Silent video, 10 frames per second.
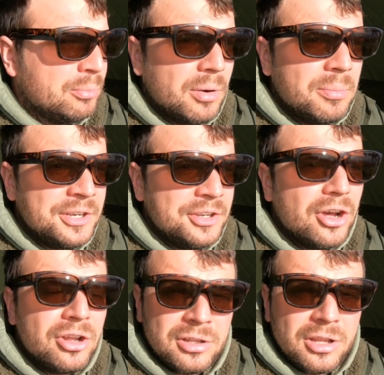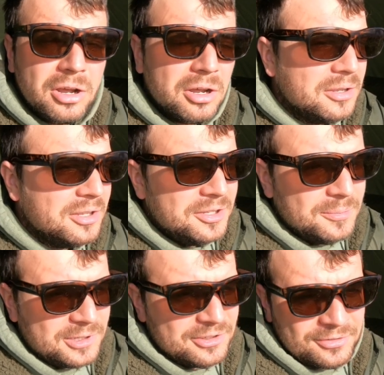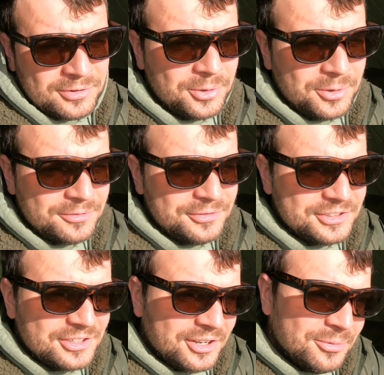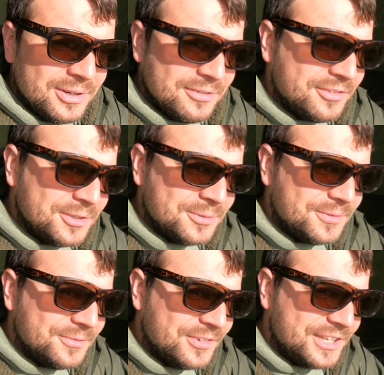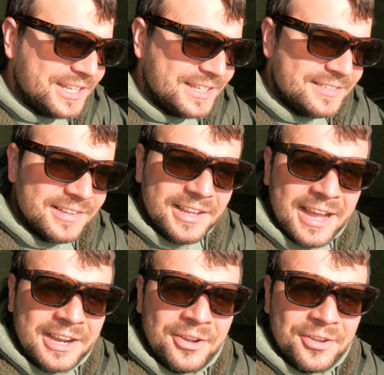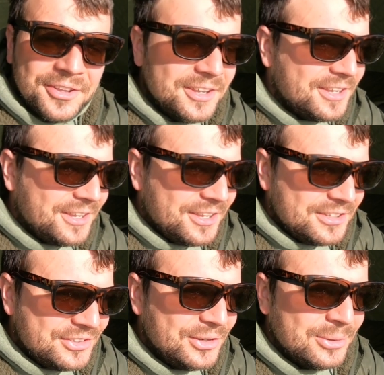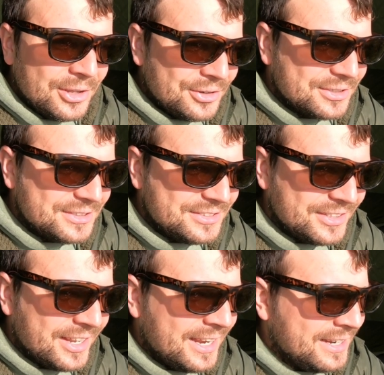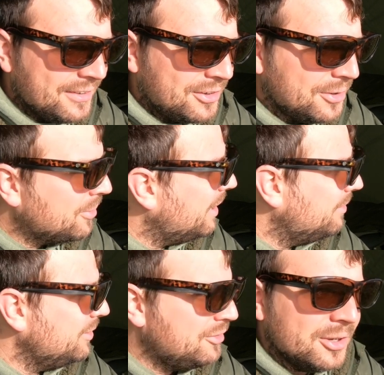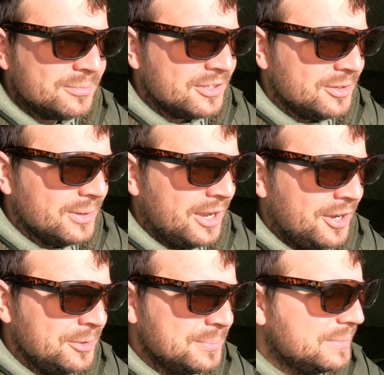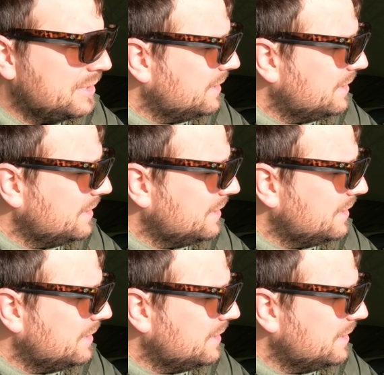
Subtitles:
Probably not a lot, because I've caught a fish. I don't really feel the need to hang on too long today, and I've got quite a few jobs to do at home.